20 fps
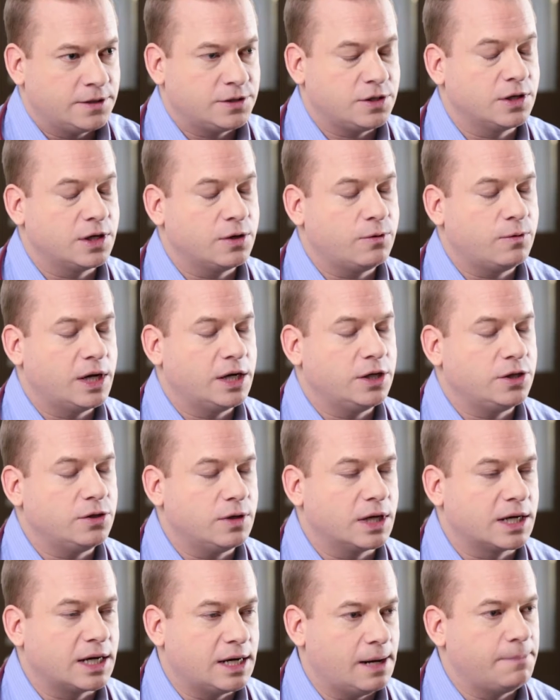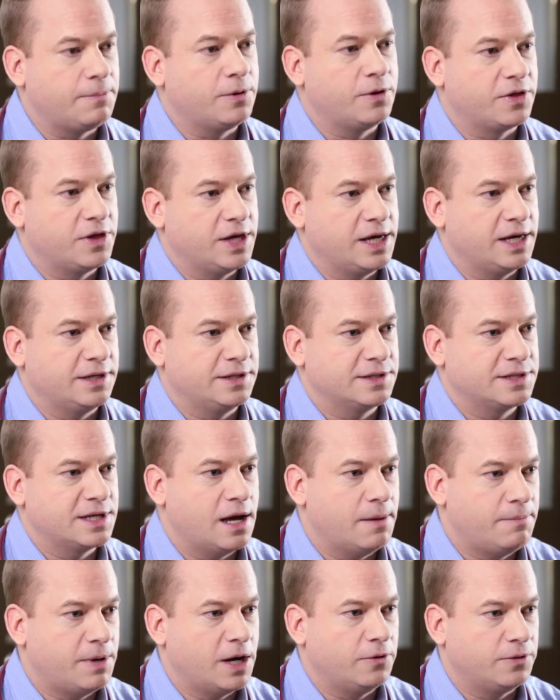So you're going to want to do a couple things
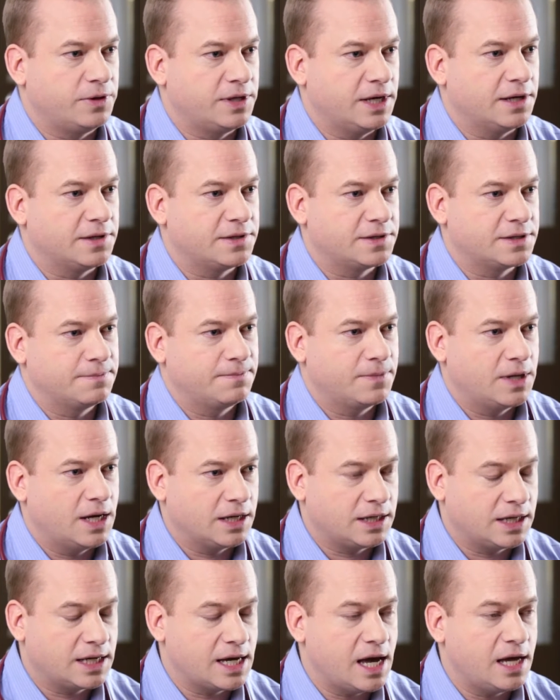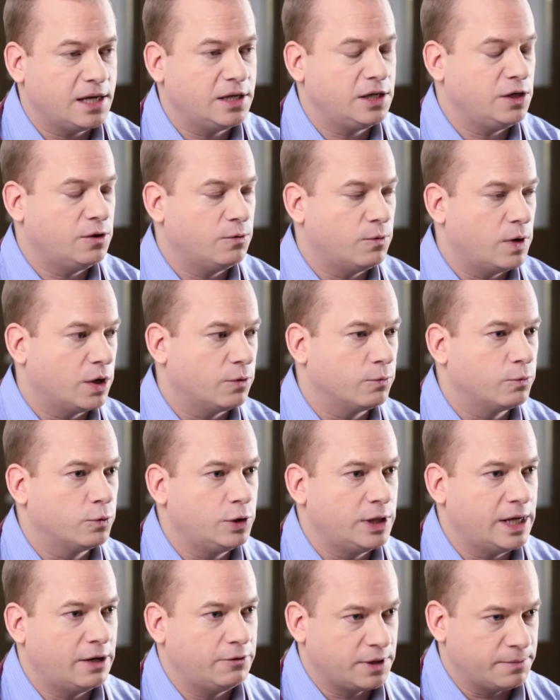about this. Again, you want to
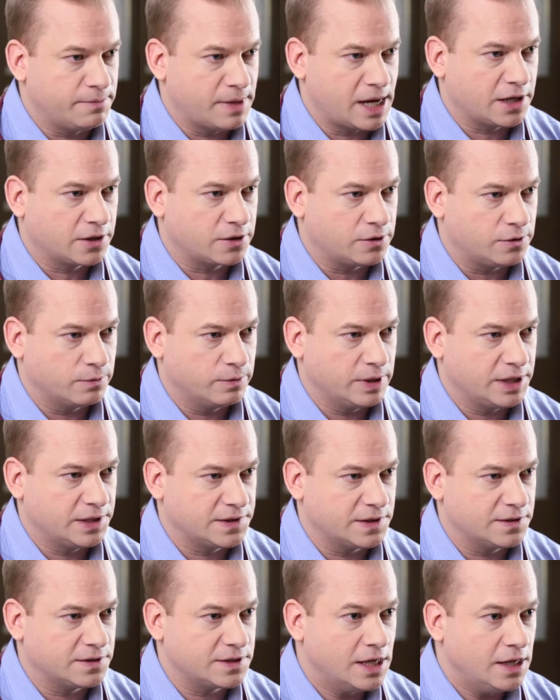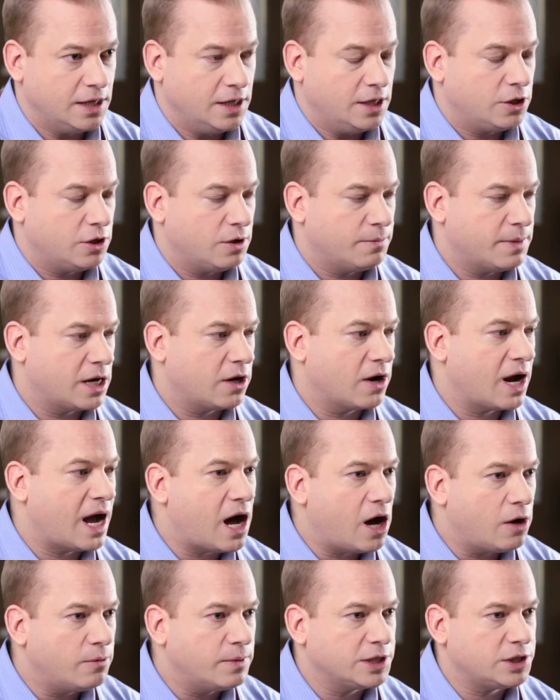rule out the medical reasons. No matter
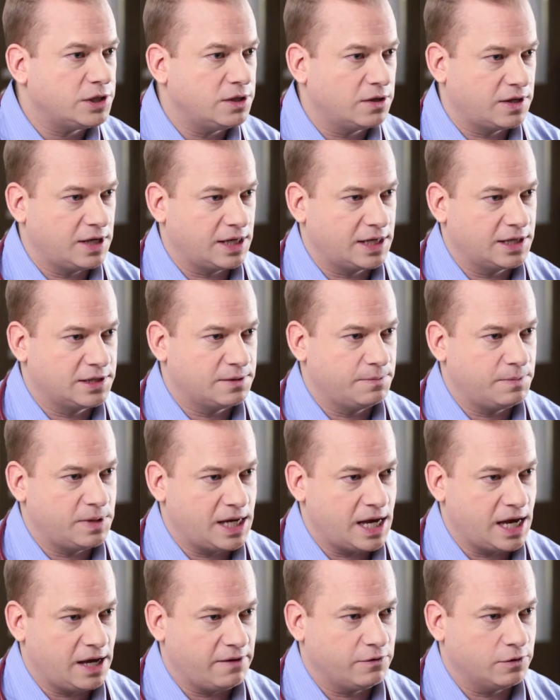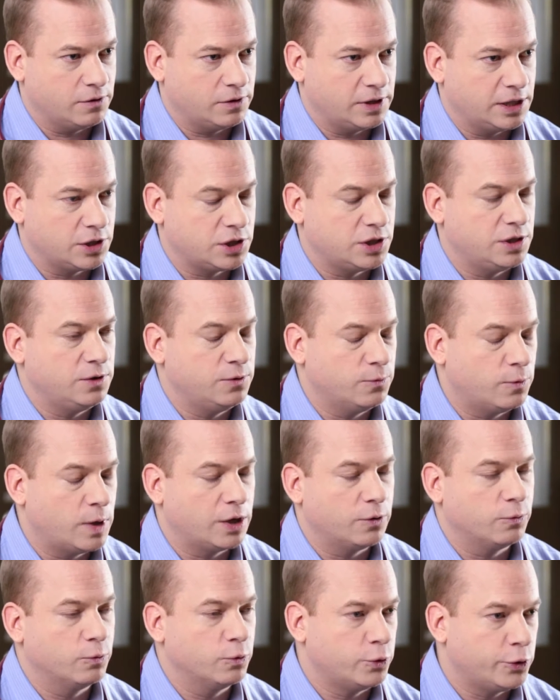how much you think it's a behavioral issue, you
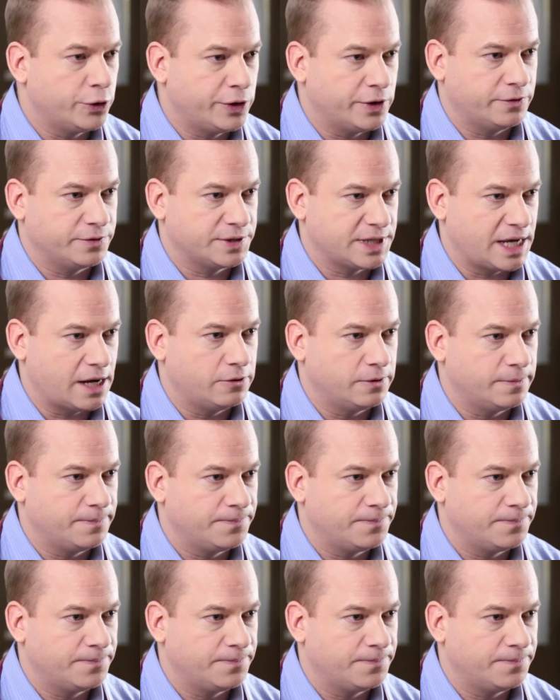want to rule those out.